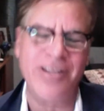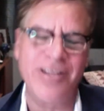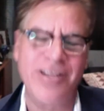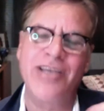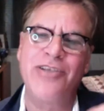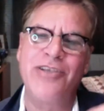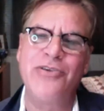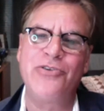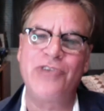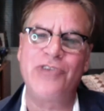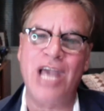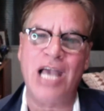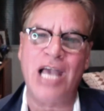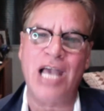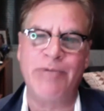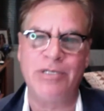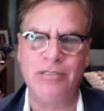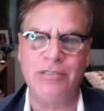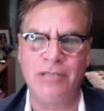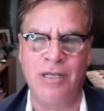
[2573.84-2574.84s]
to get Hugh
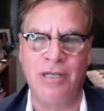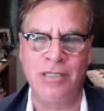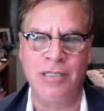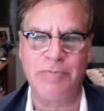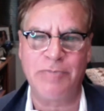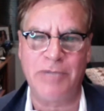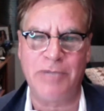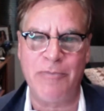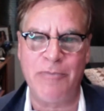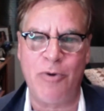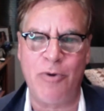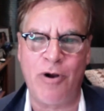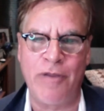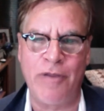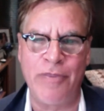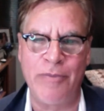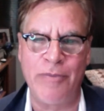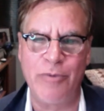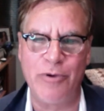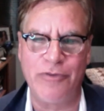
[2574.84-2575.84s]
Jackman uh, to play a part
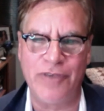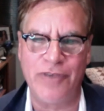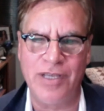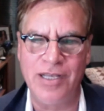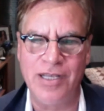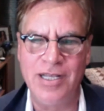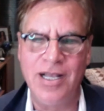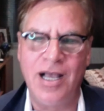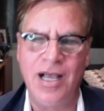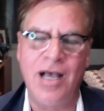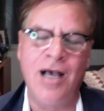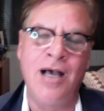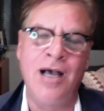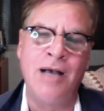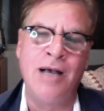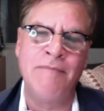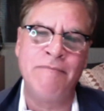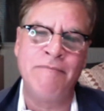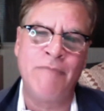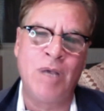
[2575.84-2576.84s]
in the movie,
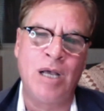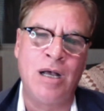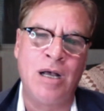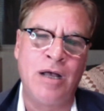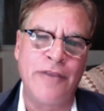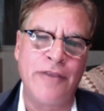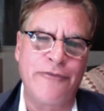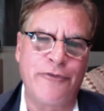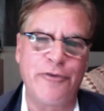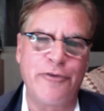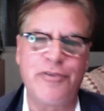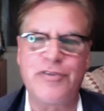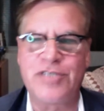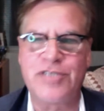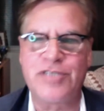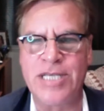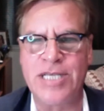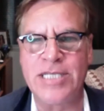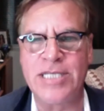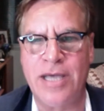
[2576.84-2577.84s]
um, uh, the first
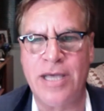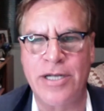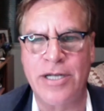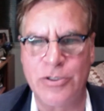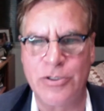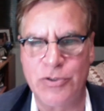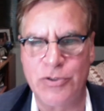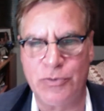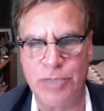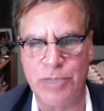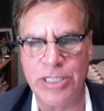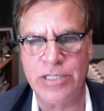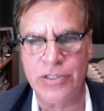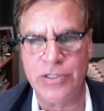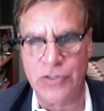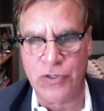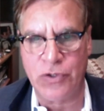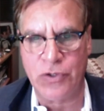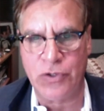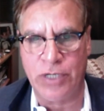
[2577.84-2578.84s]
thing he's got to do is read the
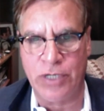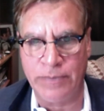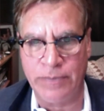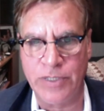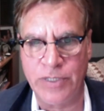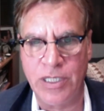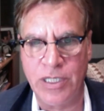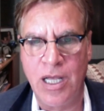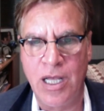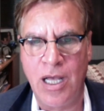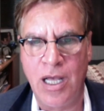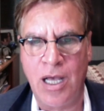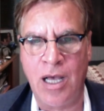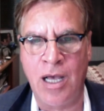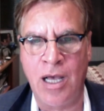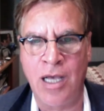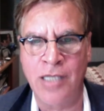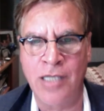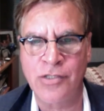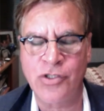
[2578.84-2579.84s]
script.
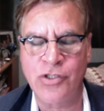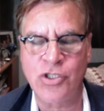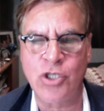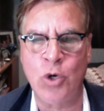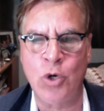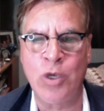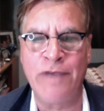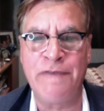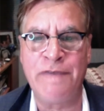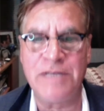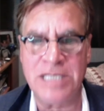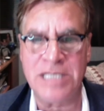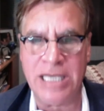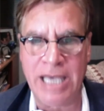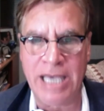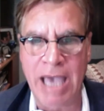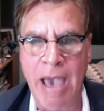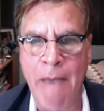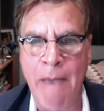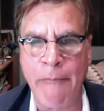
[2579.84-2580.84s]
Uh, so if it's a
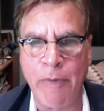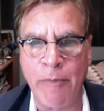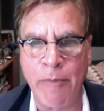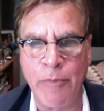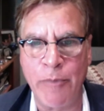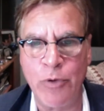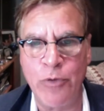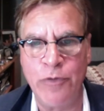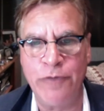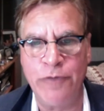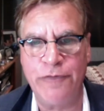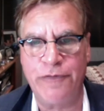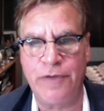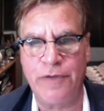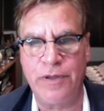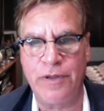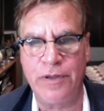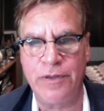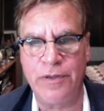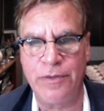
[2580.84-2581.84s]
camera move
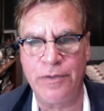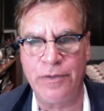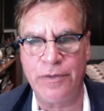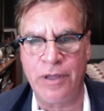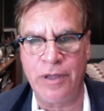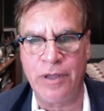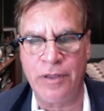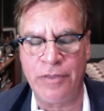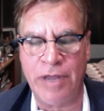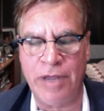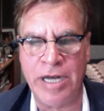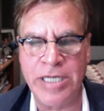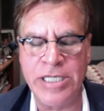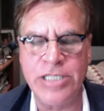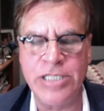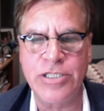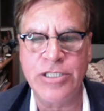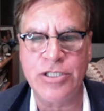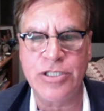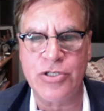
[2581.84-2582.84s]
uh, that I
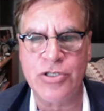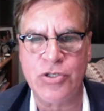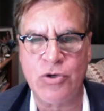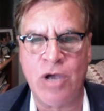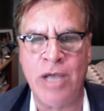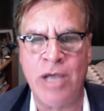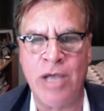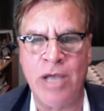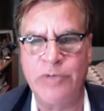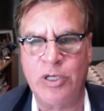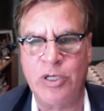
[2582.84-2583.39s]
need to describe to